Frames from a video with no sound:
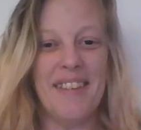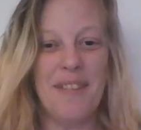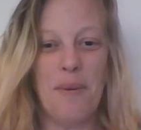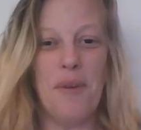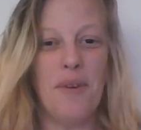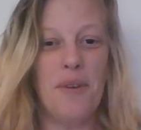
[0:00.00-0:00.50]

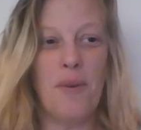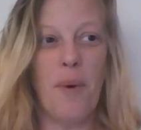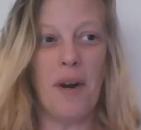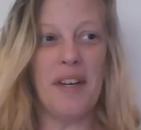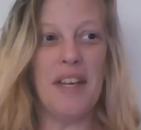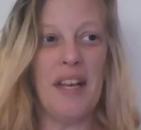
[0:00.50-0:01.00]
So you
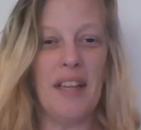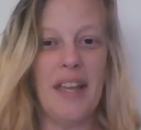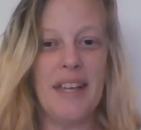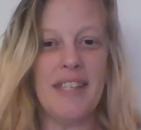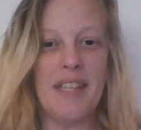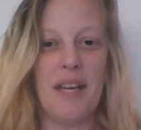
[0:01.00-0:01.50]
want to take
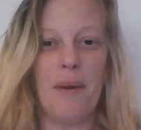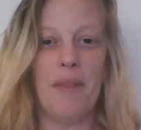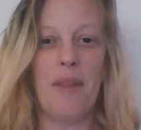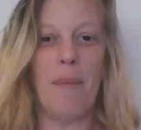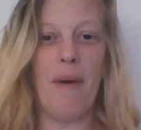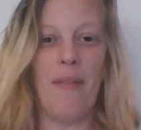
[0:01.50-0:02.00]
less than
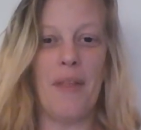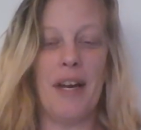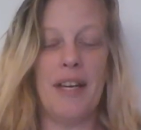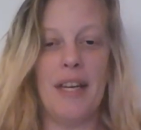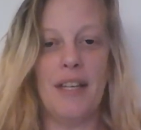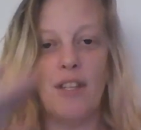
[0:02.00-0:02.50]
the amount that
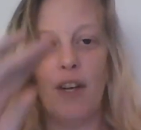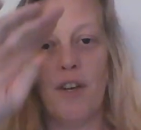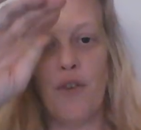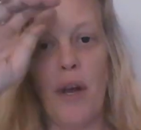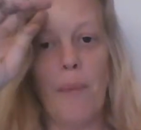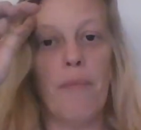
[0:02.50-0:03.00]
it takes you to
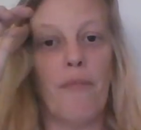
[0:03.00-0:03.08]
trip.